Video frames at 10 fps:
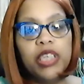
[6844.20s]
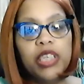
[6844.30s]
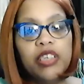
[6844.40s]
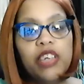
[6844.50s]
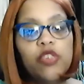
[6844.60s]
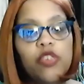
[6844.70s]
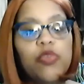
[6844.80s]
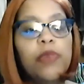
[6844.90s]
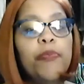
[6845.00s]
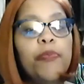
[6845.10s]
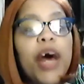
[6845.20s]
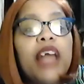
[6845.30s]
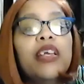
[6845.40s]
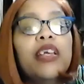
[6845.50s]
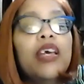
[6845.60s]
this history.
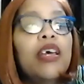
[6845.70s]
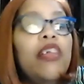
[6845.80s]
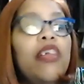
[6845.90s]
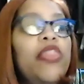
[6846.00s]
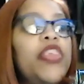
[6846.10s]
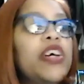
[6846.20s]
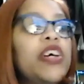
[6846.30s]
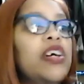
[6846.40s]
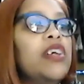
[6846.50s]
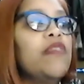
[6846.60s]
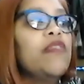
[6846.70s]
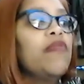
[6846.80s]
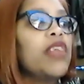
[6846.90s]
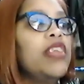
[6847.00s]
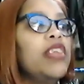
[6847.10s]
But the
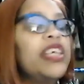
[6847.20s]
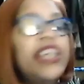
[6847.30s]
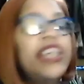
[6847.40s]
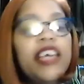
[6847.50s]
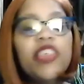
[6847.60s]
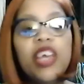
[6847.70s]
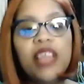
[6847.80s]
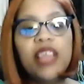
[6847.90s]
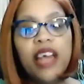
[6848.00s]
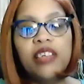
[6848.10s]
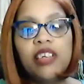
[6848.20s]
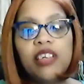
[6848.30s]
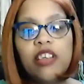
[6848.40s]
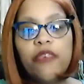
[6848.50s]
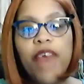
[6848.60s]
key thing that is
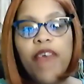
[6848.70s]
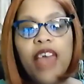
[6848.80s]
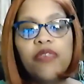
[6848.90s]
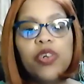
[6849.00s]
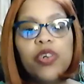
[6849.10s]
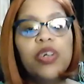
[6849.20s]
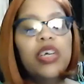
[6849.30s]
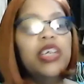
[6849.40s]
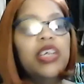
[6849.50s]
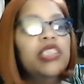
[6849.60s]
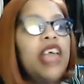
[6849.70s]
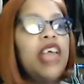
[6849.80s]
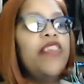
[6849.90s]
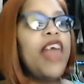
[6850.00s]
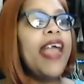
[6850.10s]
in their favor,
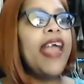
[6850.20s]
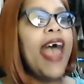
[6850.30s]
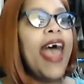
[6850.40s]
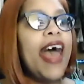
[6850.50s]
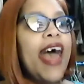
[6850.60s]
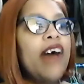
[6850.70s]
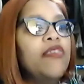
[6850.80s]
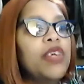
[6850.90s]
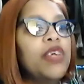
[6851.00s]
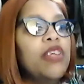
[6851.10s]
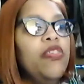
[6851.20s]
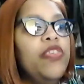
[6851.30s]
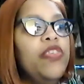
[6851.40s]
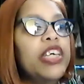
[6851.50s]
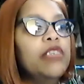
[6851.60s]
that they have
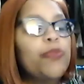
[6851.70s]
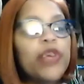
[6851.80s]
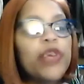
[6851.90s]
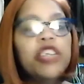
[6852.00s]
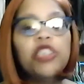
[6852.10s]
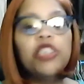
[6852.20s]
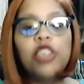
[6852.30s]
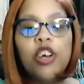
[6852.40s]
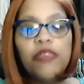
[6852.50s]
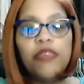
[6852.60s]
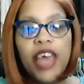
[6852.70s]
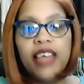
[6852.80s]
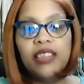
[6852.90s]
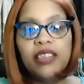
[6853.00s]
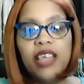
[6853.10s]
these British surveys
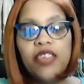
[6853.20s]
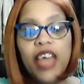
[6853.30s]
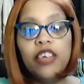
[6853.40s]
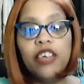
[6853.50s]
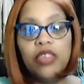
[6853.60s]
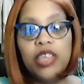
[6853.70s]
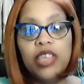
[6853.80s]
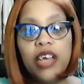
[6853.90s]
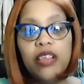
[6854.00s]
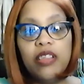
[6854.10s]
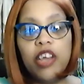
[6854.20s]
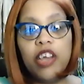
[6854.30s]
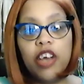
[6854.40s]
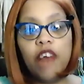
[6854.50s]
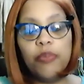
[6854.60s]
that
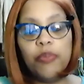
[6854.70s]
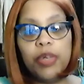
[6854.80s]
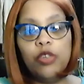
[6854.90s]
their government